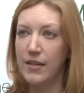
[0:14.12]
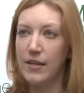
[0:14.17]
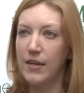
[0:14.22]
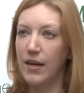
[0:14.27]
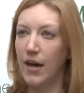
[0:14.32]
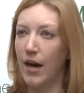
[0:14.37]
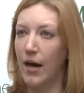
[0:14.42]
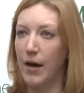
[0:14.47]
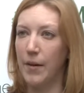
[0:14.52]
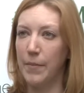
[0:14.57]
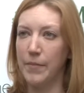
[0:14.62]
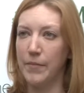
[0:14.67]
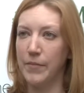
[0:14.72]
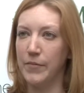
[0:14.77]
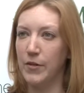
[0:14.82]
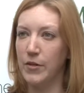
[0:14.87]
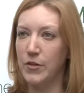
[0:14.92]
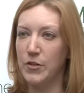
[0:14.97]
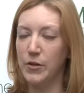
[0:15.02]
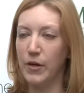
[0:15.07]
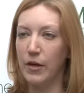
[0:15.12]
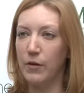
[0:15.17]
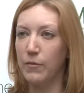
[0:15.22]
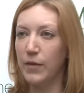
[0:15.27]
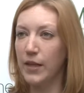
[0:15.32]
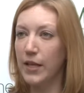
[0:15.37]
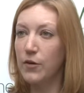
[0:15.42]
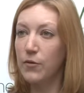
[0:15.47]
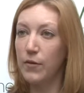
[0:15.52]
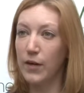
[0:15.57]
They're doing
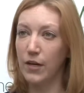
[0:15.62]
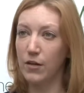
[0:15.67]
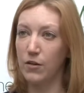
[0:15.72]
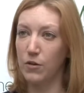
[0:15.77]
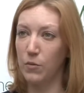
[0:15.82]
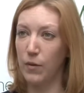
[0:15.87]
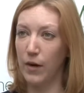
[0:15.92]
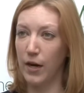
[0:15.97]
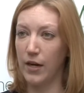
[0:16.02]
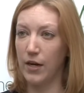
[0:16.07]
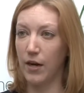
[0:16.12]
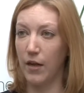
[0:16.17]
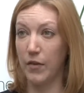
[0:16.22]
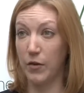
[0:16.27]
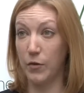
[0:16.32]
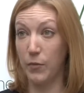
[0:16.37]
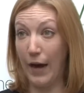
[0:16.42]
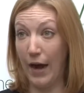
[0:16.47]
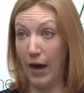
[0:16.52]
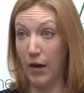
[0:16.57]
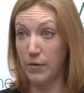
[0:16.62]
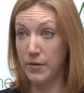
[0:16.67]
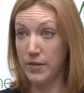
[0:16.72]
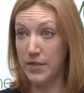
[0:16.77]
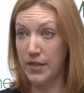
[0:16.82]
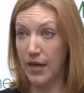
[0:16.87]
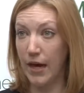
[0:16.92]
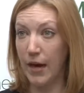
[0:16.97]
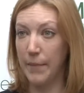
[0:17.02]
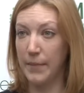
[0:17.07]
really critical work on the ground
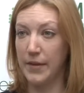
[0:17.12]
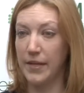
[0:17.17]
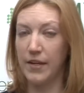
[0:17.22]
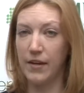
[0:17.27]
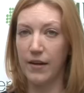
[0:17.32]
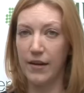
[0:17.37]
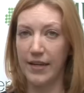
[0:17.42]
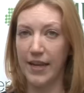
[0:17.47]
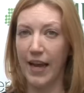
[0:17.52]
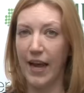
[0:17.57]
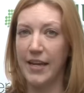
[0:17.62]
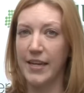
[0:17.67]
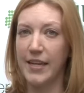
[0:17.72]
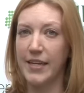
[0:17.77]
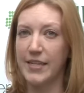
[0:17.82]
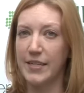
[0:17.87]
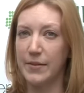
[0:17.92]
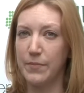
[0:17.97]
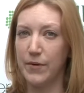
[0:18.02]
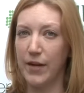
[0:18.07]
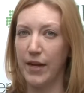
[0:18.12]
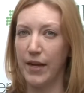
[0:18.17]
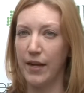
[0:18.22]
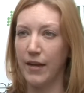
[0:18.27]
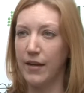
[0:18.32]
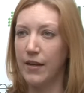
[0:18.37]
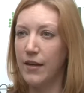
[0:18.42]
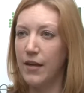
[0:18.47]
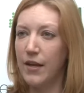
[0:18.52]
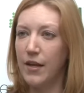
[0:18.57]
here in Kenya to bring
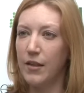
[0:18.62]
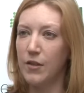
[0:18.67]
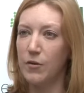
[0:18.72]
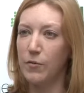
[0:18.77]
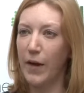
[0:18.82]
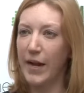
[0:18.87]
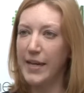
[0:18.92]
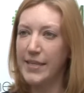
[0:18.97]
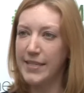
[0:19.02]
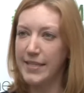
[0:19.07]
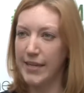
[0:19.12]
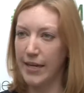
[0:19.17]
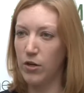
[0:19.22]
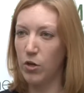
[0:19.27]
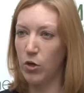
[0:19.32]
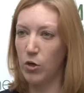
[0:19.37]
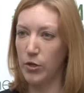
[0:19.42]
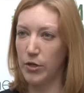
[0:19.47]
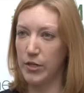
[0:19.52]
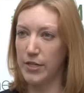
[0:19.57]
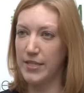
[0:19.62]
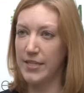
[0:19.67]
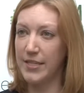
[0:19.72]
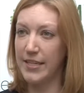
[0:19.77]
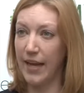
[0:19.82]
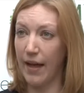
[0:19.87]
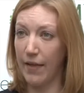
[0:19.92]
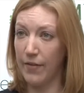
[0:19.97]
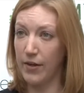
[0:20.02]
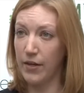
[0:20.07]
the right stakeholders
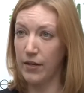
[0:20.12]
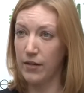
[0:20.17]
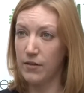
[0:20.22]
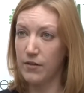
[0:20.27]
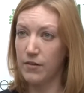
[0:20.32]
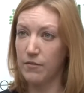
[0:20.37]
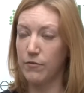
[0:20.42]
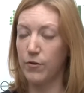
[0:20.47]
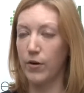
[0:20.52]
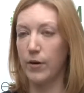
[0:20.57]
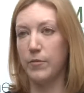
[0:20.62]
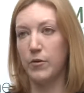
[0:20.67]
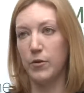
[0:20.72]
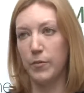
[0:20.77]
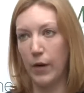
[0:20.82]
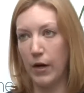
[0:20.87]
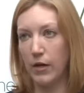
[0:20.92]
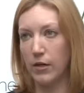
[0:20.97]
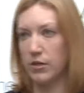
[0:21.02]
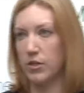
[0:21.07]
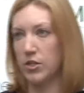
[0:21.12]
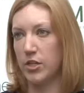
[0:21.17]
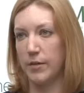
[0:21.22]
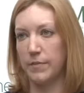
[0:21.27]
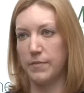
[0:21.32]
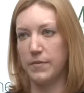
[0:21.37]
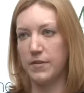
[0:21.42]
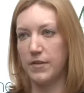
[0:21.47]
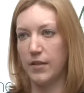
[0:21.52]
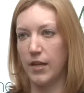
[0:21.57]
together to form new
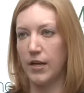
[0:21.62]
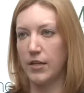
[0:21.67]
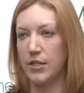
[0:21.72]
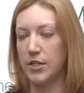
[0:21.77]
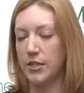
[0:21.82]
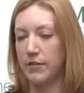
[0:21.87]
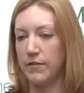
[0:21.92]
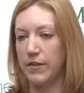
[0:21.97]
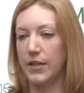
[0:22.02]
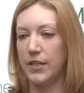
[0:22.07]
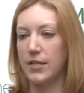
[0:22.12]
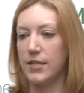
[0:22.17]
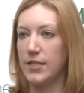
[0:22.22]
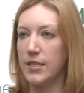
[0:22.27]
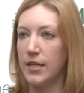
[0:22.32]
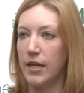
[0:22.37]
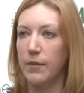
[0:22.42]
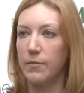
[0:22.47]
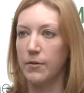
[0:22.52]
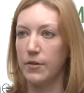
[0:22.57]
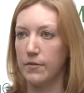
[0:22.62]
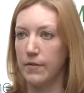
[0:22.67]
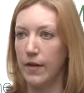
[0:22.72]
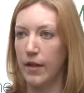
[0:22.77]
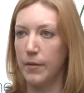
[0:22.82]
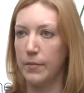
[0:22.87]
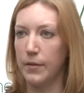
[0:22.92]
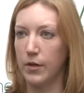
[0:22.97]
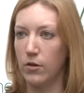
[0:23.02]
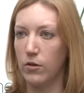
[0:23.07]
partnerships in achieving the Sustainable
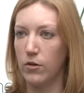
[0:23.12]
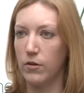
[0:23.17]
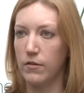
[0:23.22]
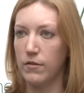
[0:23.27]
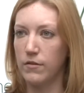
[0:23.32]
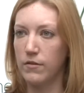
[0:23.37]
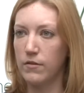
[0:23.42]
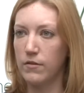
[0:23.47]
Development Goals.